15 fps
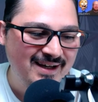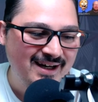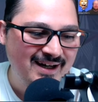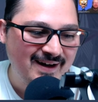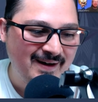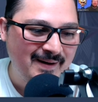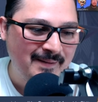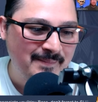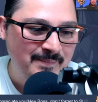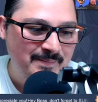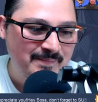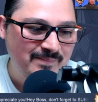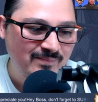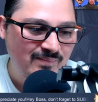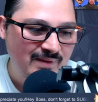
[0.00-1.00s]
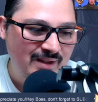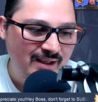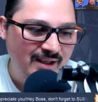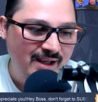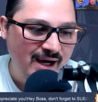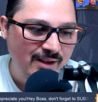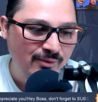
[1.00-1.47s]
Um,
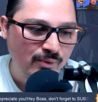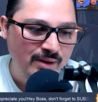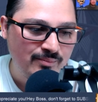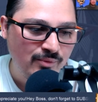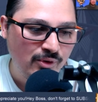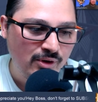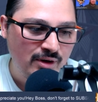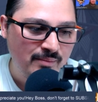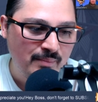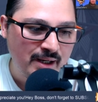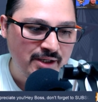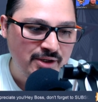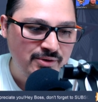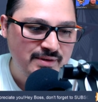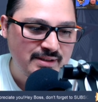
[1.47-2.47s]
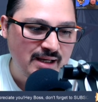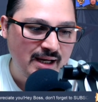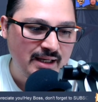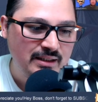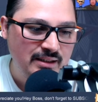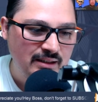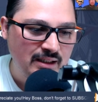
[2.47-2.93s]
got one more. My new
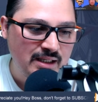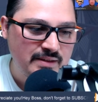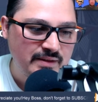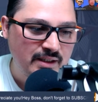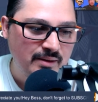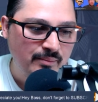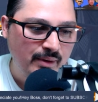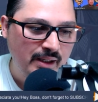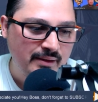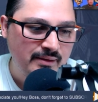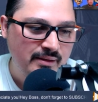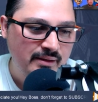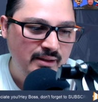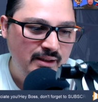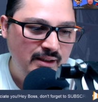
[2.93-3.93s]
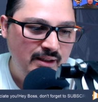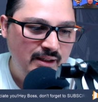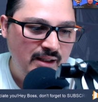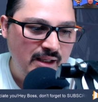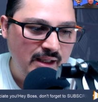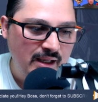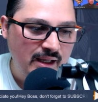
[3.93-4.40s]
site, less than a month,
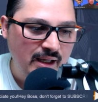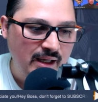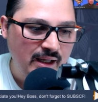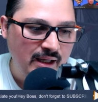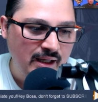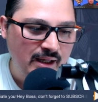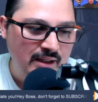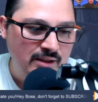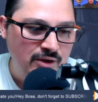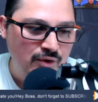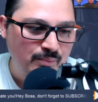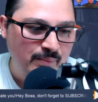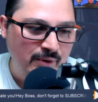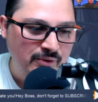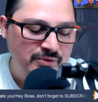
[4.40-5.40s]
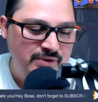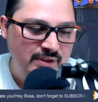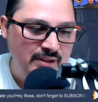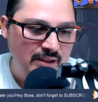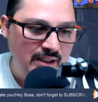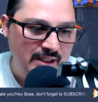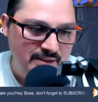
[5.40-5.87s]
and, and new
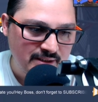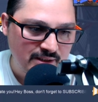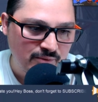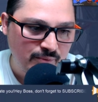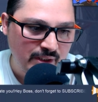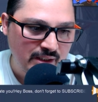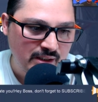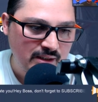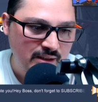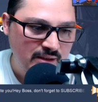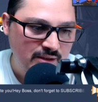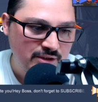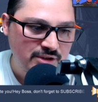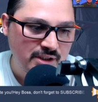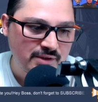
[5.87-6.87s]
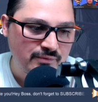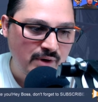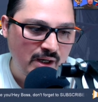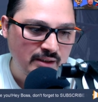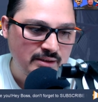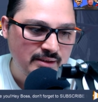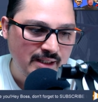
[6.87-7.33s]
post, less than a week. Just
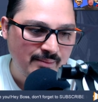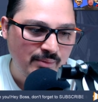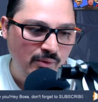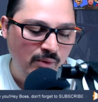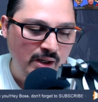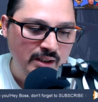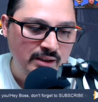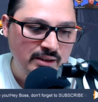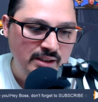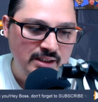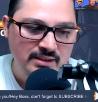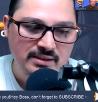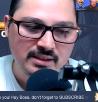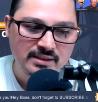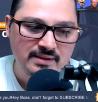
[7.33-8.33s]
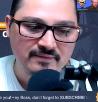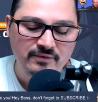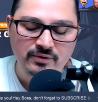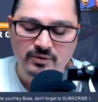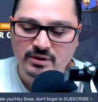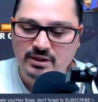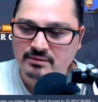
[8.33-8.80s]
ranked number one. Is this a
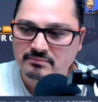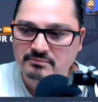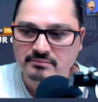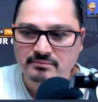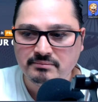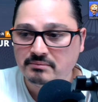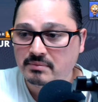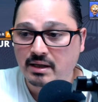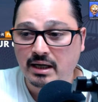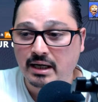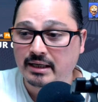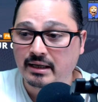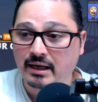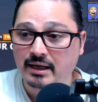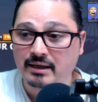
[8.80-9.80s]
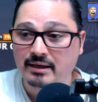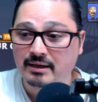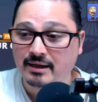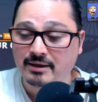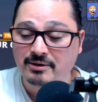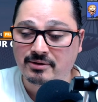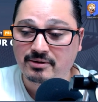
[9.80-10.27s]
fluke? I, I
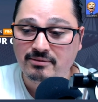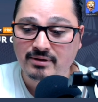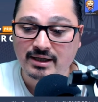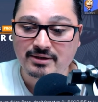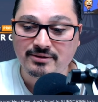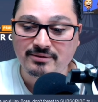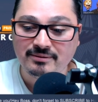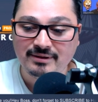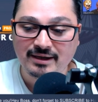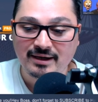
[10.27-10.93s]
I don't know. I don't.